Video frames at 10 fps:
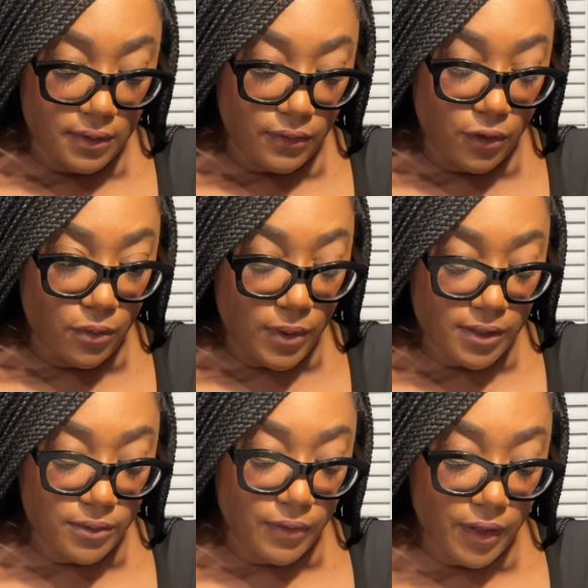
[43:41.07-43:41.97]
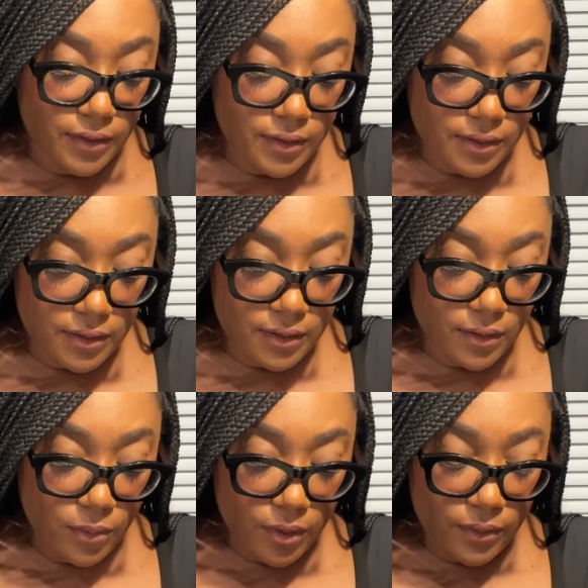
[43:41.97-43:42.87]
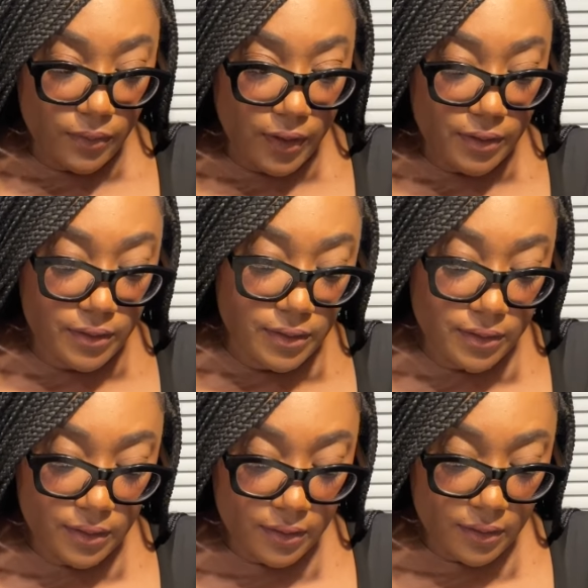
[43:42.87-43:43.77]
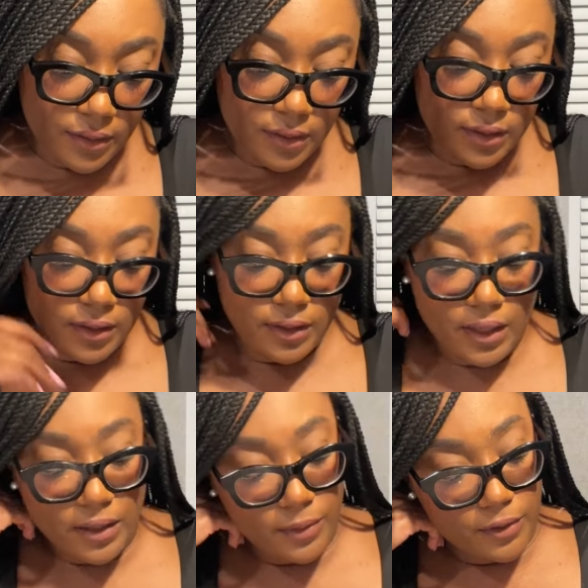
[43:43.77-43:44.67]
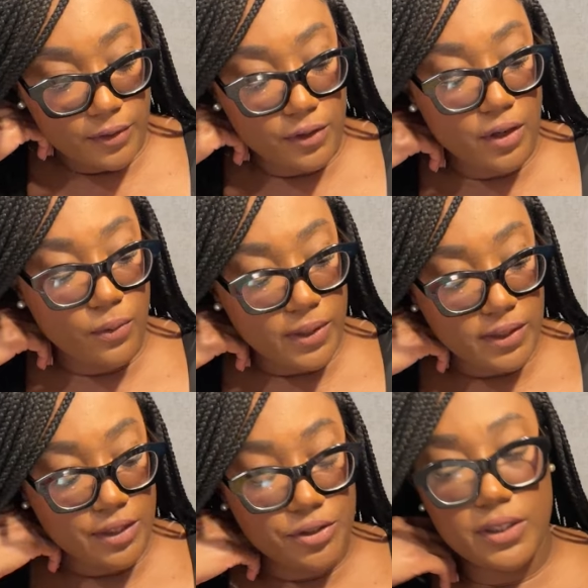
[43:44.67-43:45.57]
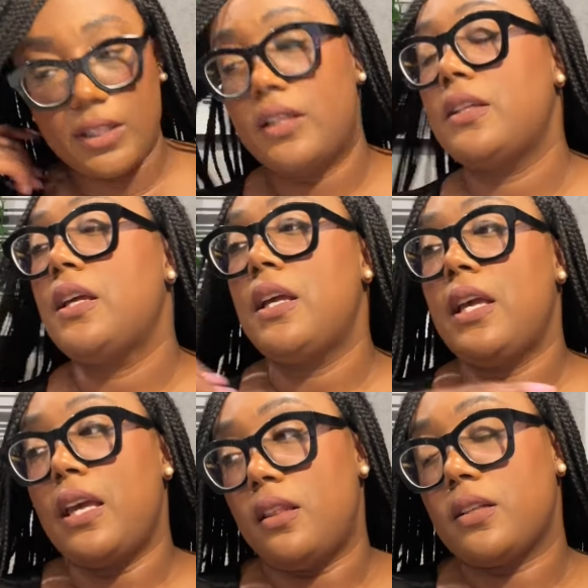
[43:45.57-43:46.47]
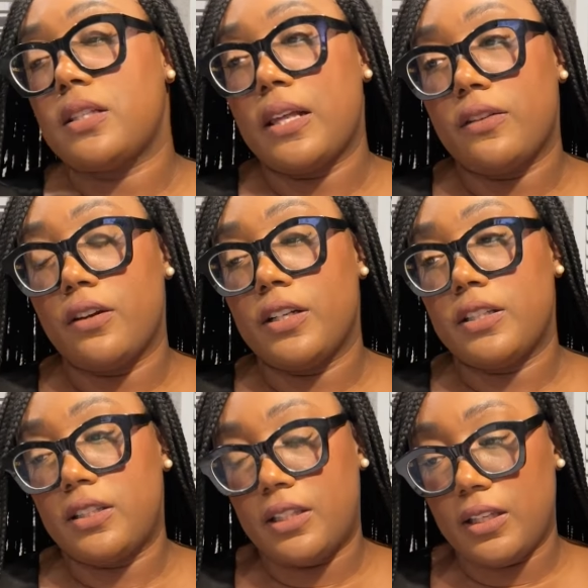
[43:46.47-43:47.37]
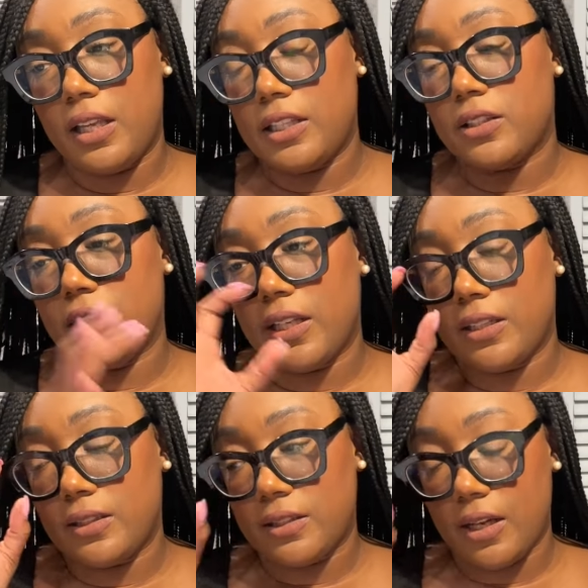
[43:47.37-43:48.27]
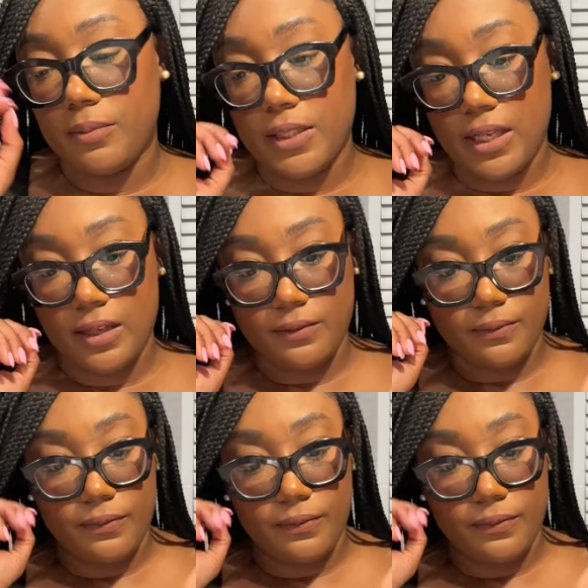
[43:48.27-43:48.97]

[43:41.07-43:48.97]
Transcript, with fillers: Four Wands reversed. The World reversed. The Knight of Home. You know what's interesting? It looks like they're going to, he's going to get snubbed again